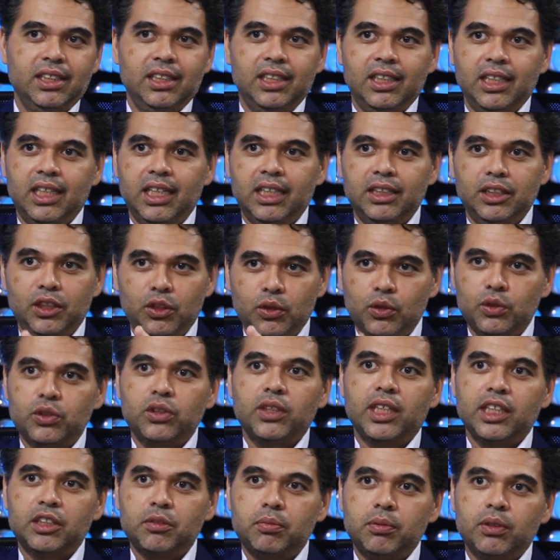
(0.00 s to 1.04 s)
And the user
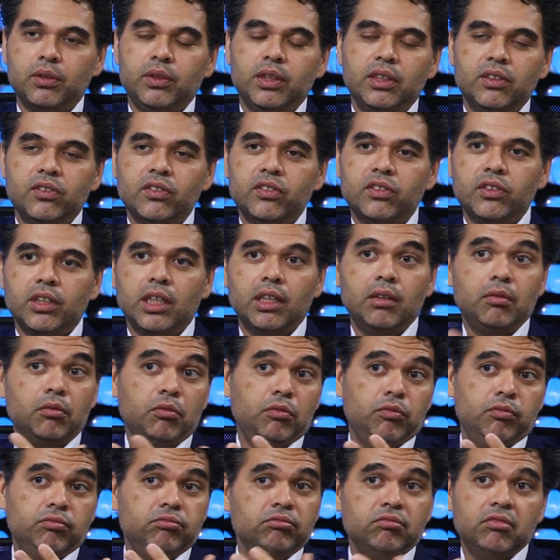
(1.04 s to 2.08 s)
experience,
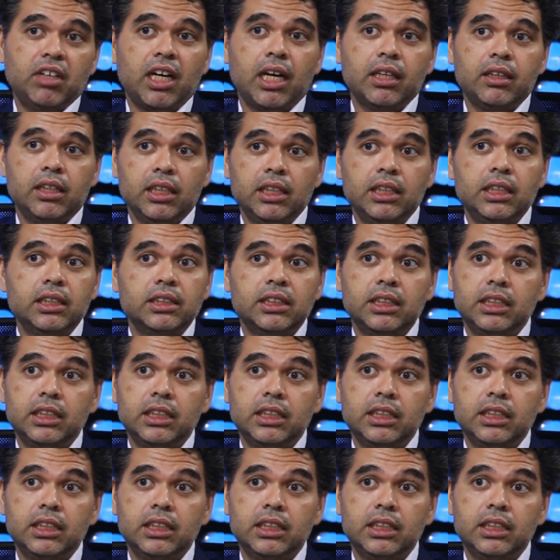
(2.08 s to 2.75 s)
I think, is in